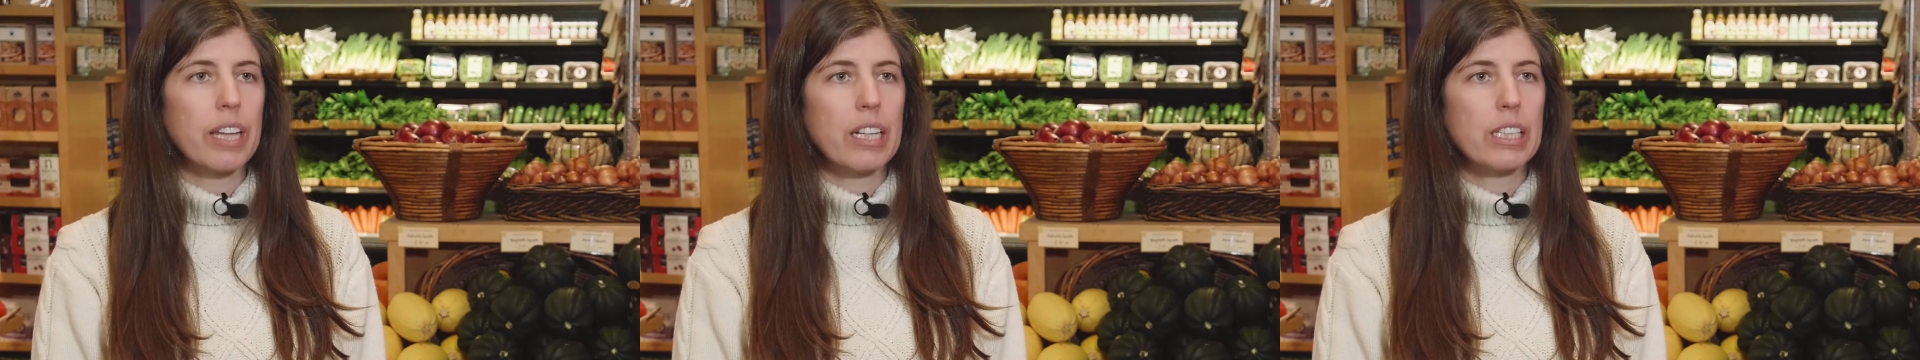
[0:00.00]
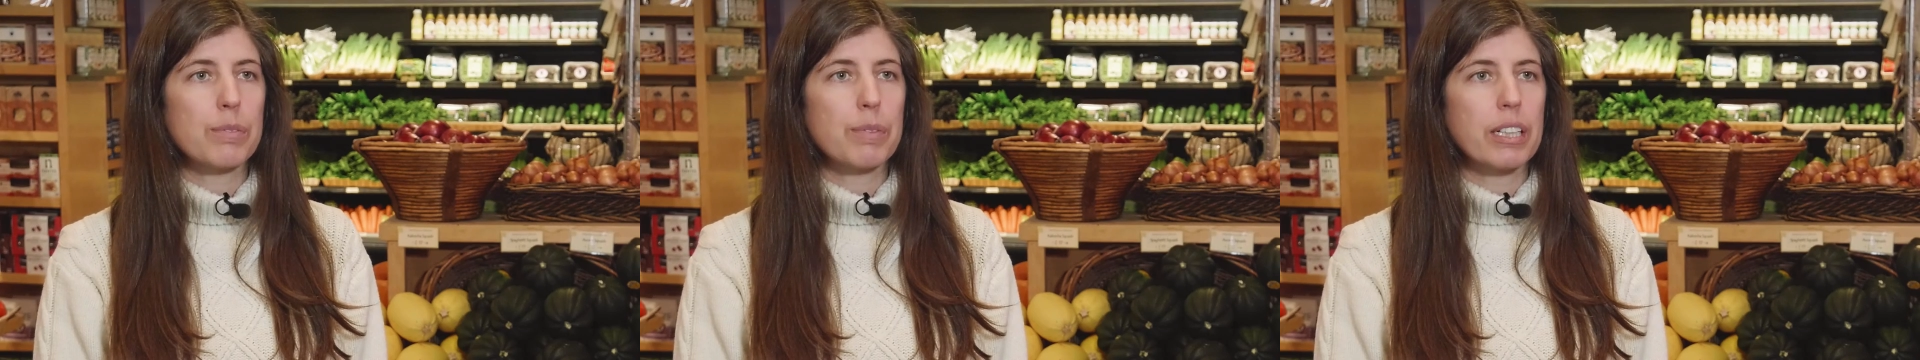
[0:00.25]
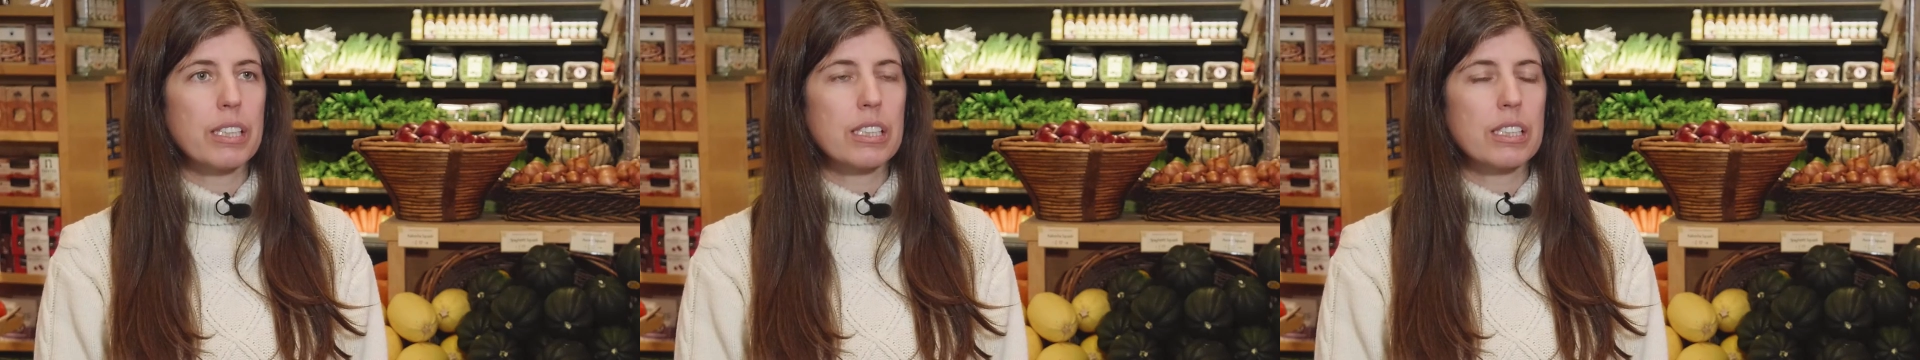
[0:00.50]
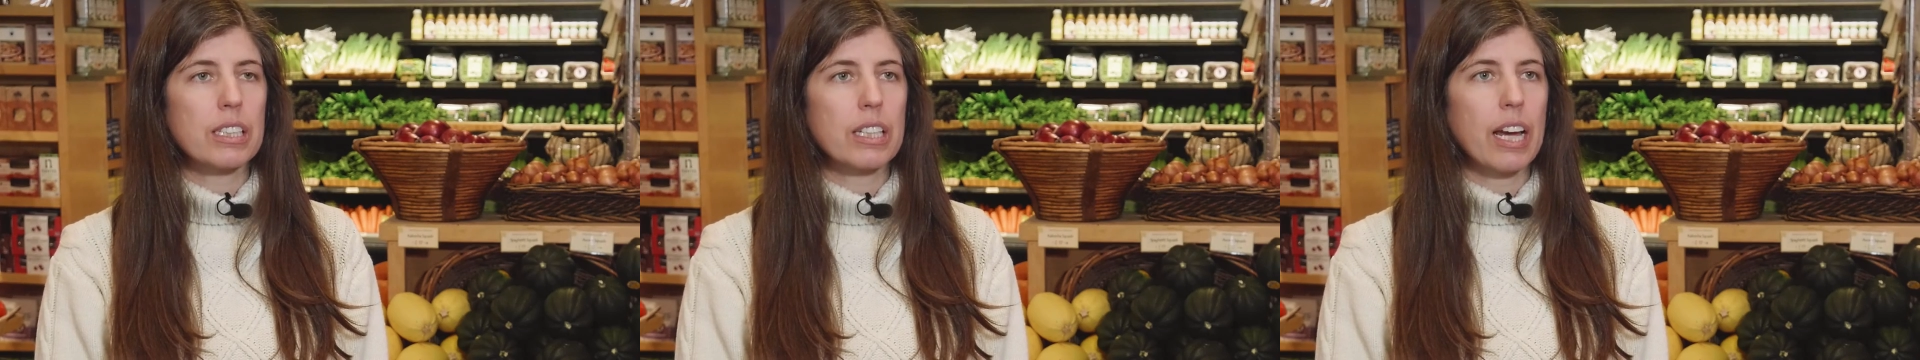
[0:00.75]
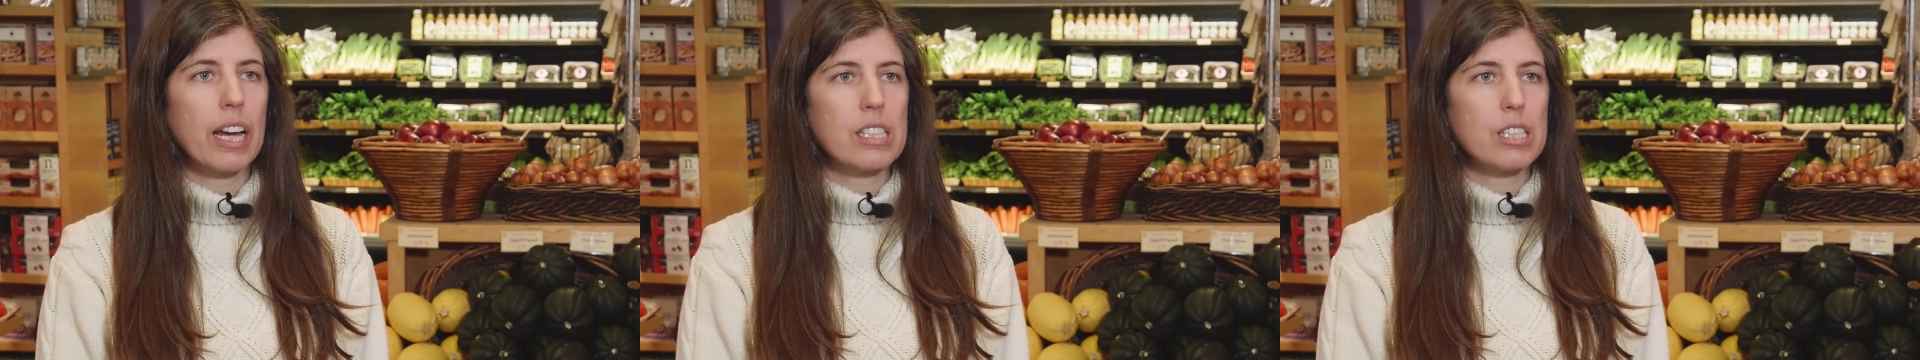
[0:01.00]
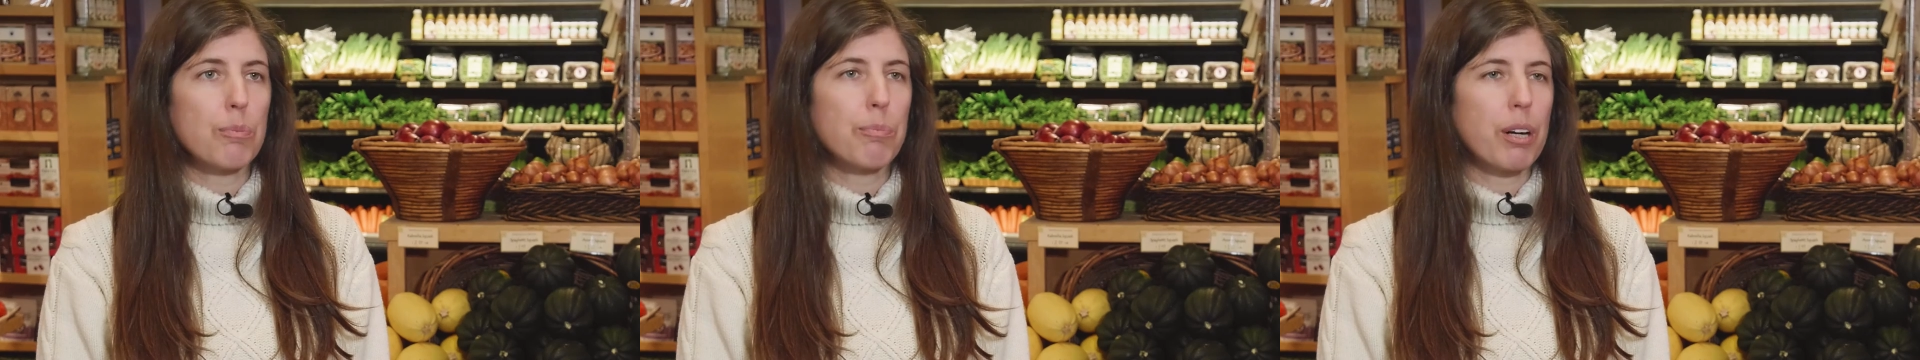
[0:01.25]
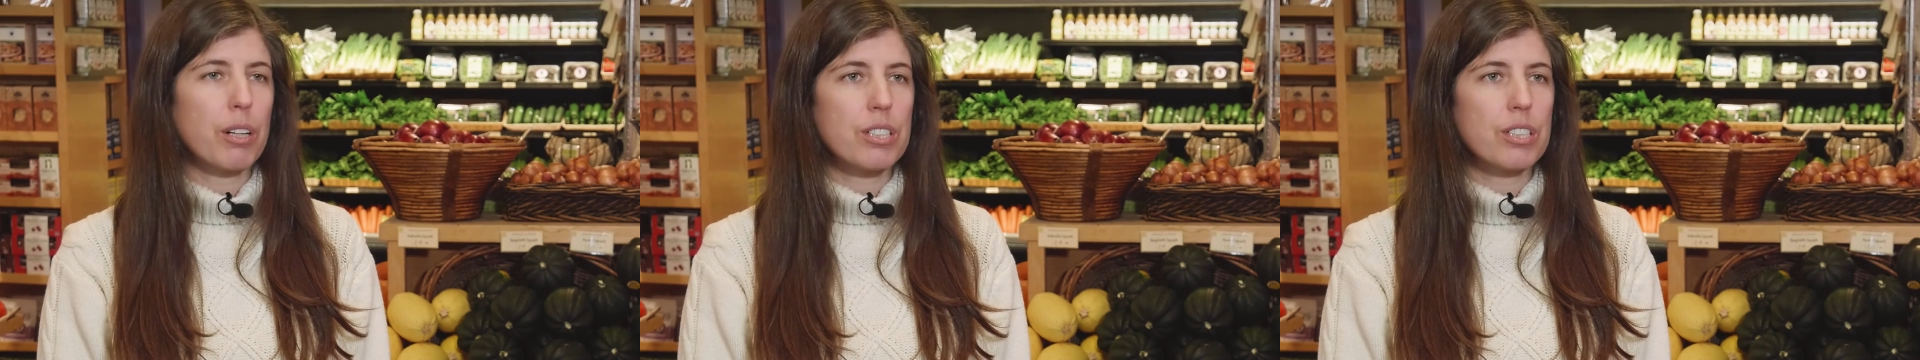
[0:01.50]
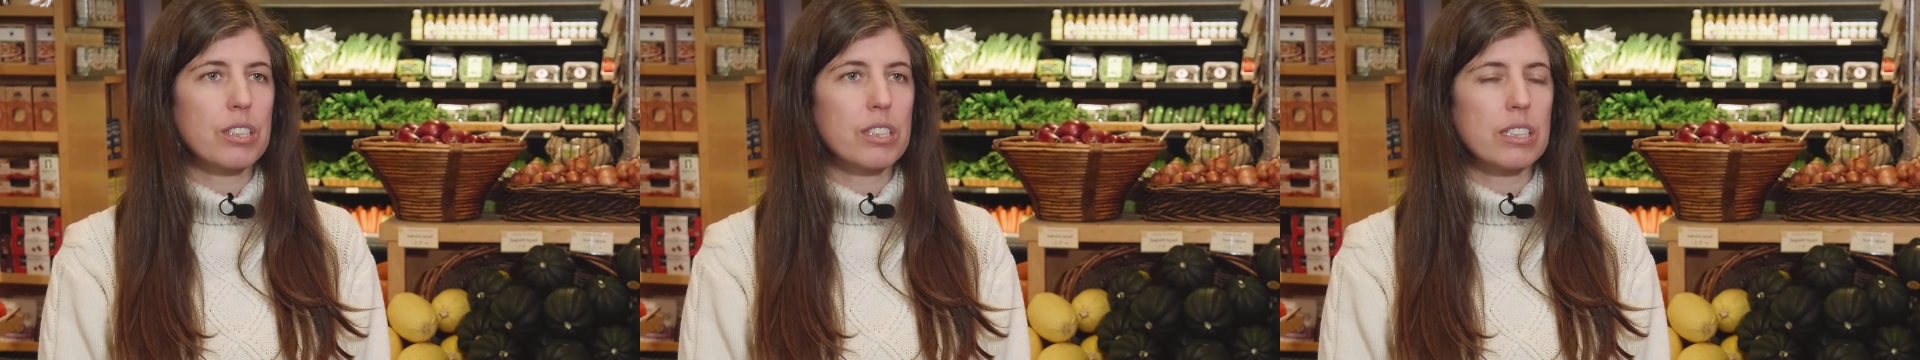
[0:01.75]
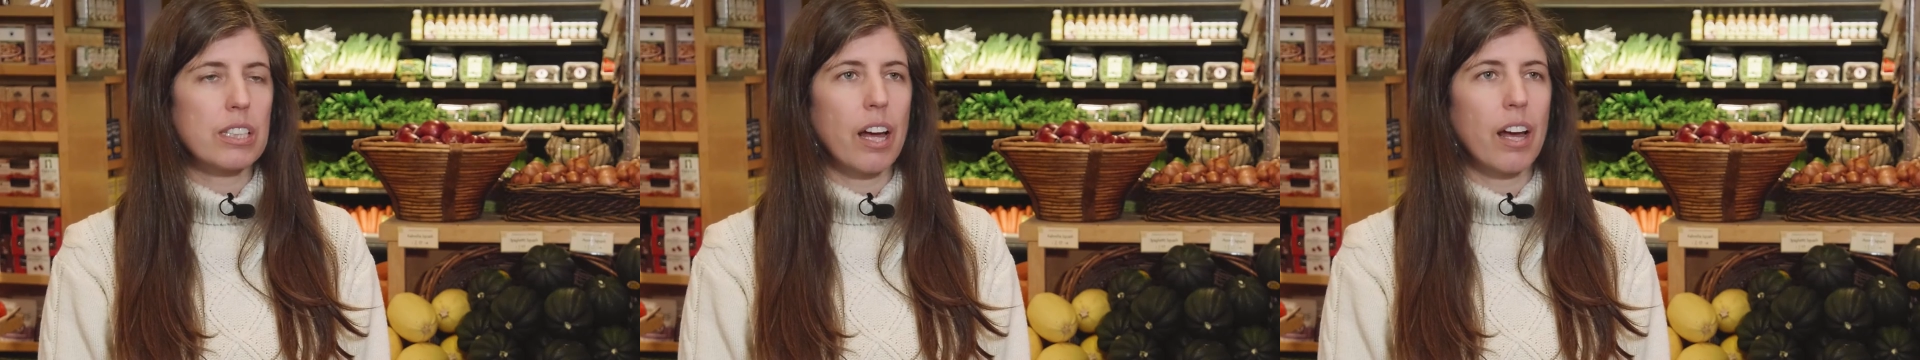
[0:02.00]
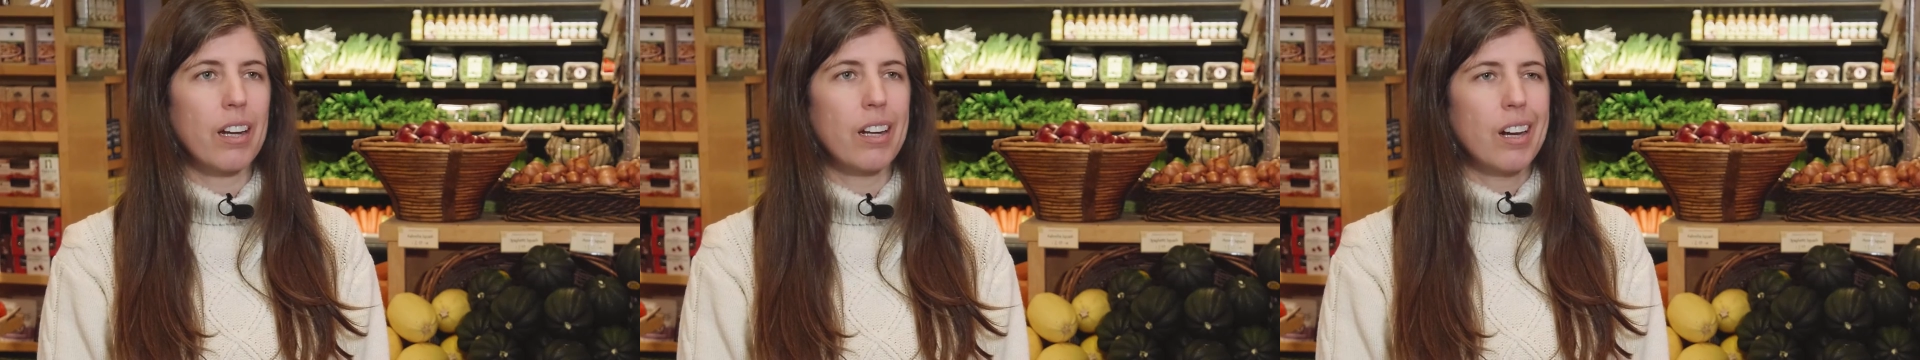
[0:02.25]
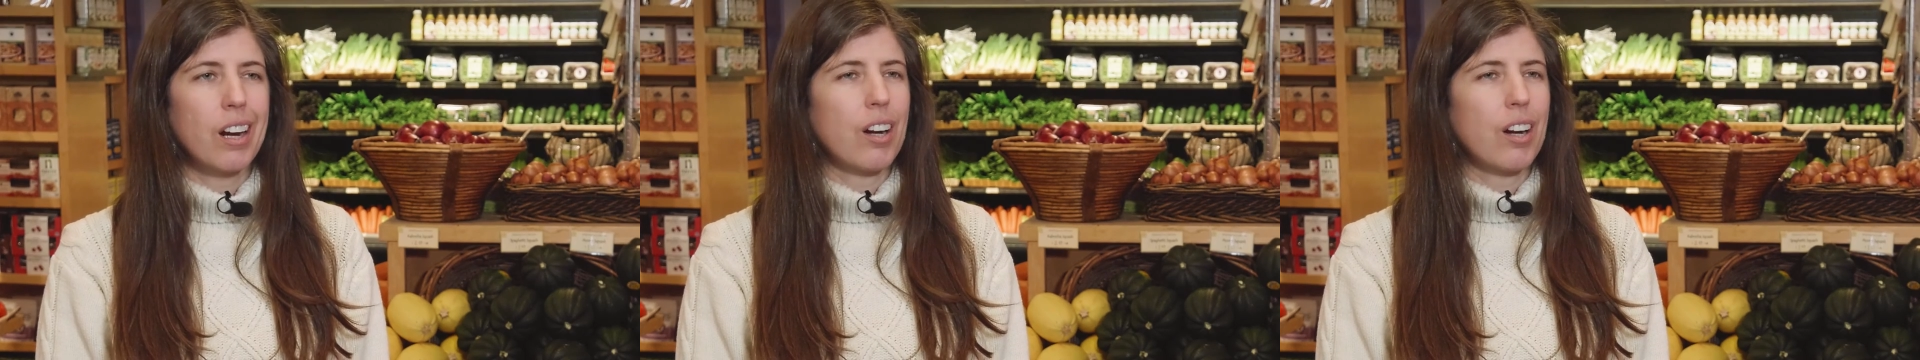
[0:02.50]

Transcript: that is because the city has some parcels that